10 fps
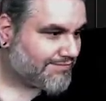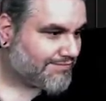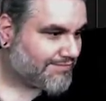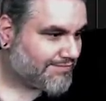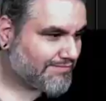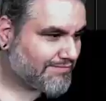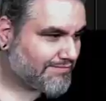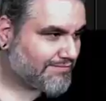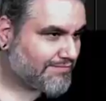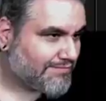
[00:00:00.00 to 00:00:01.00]
Dude, I wish we
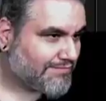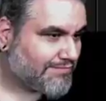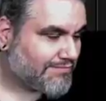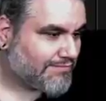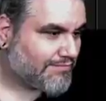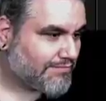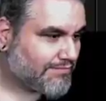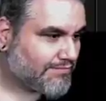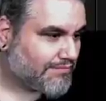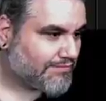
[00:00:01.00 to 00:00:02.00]
would
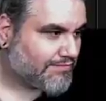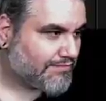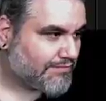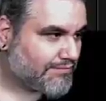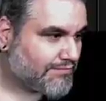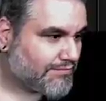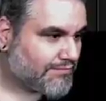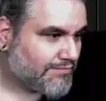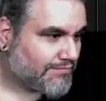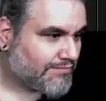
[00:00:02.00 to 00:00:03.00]
draw our cryptic
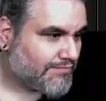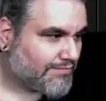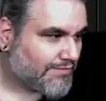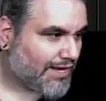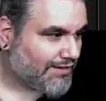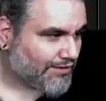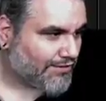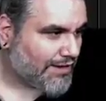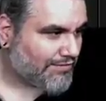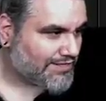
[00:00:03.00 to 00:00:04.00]
commands. I
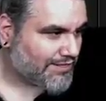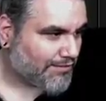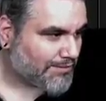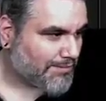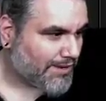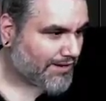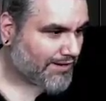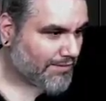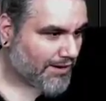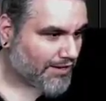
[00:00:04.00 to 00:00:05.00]
literally haven't seen a cryptic
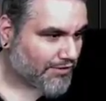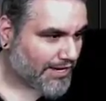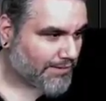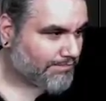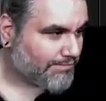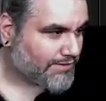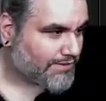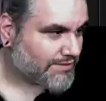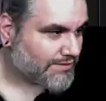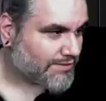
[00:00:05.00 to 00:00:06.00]
command in, in either game.
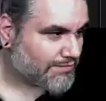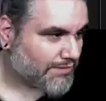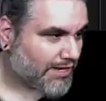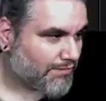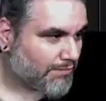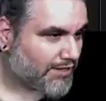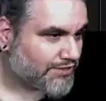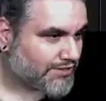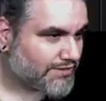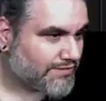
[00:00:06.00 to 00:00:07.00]
It's kind of
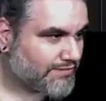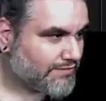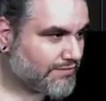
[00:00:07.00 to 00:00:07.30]
obnoxious.